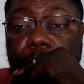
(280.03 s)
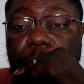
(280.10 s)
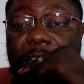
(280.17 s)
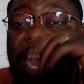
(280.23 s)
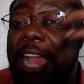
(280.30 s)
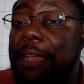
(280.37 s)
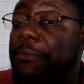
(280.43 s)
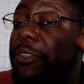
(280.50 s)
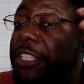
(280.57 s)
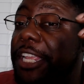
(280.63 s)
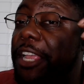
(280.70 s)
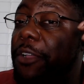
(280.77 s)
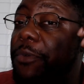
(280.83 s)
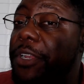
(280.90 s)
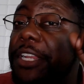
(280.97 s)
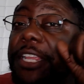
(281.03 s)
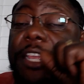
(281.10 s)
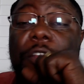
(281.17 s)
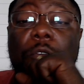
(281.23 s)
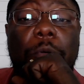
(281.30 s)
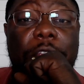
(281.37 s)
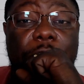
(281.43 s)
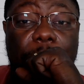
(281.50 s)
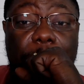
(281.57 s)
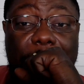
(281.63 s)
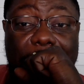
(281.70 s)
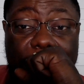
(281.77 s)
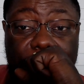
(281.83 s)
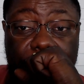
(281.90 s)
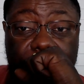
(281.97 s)
I'm saying we need to get away from
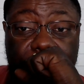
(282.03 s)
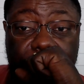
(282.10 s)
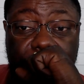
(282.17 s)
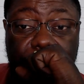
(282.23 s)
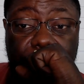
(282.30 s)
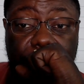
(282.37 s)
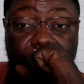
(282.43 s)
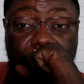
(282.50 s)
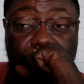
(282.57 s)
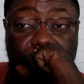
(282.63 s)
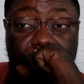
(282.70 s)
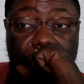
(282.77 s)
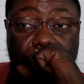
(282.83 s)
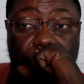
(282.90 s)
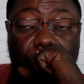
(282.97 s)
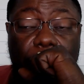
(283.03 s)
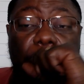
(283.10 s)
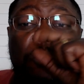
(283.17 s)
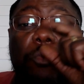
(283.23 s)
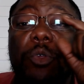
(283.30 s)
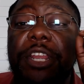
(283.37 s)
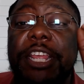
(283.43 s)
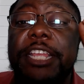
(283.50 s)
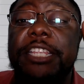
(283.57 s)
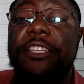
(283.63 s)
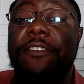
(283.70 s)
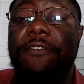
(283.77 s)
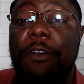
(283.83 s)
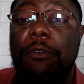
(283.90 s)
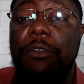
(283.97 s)
that. We need to
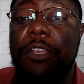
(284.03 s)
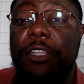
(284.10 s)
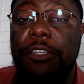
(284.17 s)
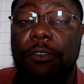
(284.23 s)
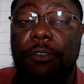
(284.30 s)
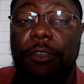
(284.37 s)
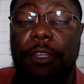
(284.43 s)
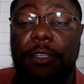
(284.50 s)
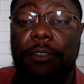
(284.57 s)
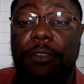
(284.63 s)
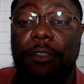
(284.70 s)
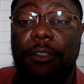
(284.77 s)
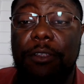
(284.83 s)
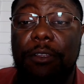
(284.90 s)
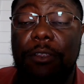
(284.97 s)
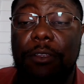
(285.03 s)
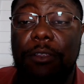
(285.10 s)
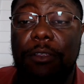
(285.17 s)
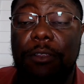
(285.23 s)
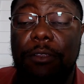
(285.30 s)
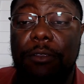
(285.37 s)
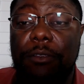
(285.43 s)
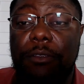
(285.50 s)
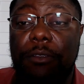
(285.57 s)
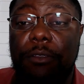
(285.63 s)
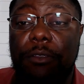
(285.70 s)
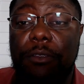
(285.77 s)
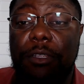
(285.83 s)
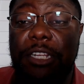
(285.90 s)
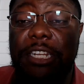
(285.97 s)
focus on
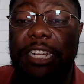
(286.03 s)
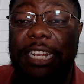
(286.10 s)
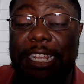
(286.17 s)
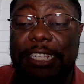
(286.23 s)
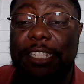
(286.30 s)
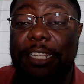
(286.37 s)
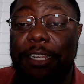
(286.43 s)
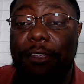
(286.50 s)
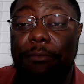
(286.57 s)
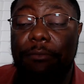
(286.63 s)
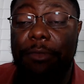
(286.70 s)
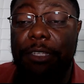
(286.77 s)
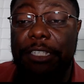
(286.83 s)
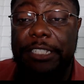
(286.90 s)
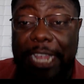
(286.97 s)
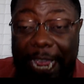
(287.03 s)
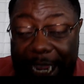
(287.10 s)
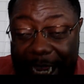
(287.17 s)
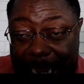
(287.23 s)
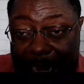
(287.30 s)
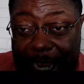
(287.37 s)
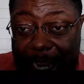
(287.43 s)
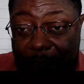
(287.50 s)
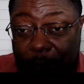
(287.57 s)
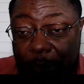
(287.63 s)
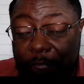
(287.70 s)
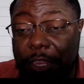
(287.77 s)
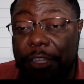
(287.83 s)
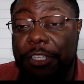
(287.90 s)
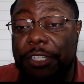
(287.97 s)
listening, taking in
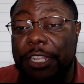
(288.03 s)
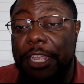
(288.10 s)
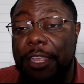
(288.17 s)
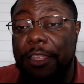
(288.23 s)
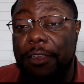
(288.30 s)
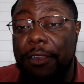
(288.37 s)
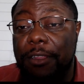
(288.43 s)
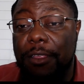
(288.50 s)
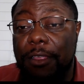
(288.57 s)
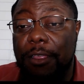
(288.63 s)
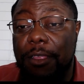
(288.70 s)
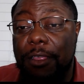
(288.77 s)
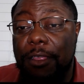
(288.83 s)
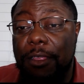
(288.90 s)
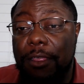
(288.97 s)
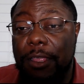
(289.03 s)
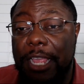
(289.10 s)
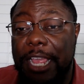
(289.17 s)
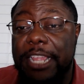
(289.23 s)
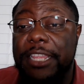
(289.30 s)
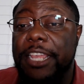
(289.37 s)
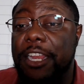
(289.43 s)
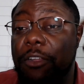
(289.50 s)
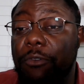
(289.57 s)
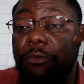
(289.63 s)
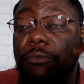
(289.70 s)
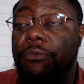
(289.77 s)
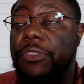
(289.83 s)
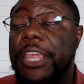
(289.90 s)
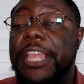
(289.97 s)
what they're saying, and then
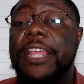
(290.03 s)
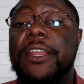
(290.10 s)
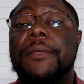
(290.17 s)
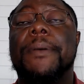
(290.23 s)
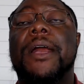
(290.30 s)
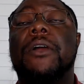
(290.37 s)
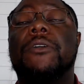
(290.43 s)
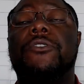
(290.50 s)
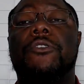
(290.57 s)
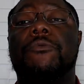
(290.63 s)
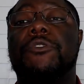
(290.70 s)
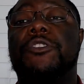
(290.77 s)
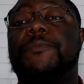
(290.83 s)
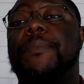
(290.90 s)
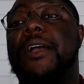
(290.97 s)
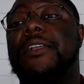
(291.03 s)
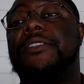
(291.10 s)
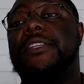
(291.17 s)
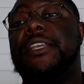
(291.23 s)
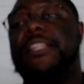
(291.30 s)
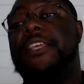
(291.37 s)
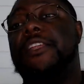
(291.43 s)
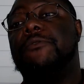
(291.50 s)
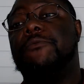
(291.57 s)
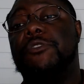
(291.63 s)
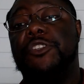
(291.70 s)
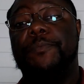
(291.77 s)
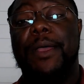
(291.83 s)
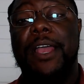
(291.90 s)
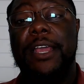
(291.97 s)
thinking about your response and then
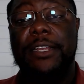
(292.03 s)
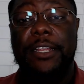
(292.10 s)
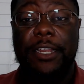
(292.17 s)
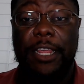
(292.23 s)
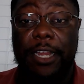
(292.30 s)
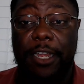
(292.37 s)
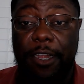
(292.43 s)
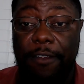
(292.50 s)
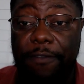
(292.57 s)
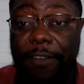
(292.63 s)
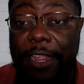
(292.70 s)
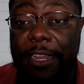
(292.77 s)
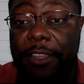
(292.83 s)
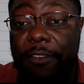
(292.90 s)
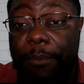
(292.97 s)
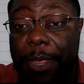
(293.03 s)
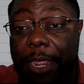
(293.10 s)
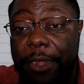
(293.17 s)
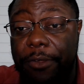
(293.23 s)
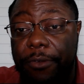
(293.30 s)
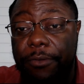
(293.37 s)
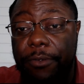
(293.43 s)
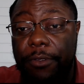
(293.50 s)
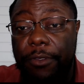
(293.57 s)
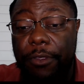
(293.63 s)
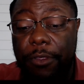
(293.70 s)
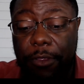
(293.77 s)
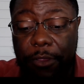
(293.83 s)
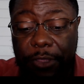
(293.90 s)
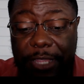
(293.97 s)
responding in an effective manner.
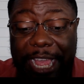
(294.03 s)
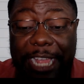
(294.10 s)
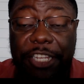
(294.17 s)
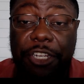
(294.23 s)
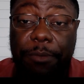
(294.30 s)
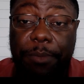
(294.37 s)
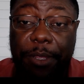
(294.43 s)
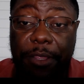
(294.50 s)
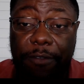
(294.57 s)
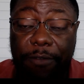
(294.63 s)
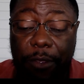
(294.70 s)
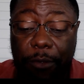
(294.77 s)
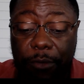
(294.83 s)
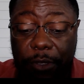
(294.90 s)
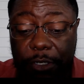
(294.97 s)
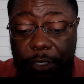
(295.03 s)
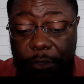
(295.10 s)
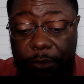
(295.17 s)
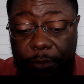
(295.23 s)
That should be the focus.